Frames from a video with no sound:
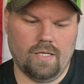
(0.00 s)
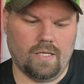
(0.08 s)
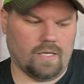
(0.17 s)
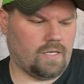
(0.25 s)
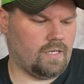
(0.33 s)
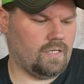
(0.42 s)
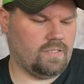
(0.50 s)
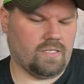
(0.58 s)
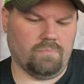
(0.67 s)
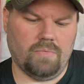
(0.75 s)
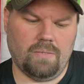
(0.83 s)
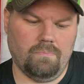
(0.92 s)
yeah, it's
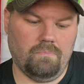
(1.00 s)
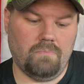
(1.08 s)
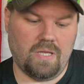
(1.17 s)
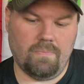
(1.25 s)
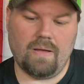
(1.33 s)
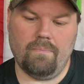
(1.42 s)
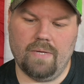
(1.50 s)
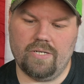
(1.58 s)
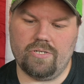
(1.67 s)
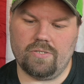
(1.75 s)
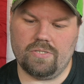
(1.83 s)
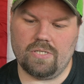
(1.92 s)
made by
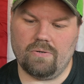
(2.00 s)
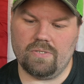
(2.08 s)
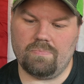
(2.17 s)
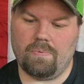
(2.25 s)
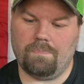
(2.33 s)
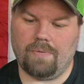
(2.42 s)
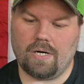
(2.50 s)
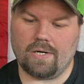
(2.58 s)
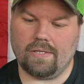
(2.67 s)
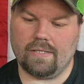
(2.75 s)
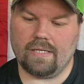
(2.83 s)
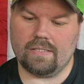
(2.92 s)
Mitchell, so it's part
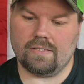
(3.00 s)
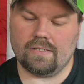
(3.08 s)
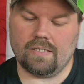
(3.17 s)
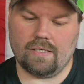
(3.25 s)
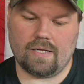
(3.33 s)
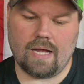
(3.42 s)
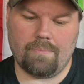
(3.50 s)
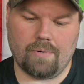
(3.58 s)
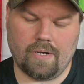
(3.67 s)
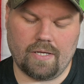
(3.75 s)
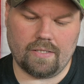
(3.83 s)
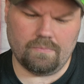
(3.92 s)
of that
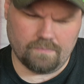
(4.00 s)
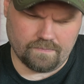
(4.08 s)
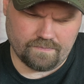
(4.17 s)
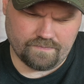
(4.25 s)
Copperhead.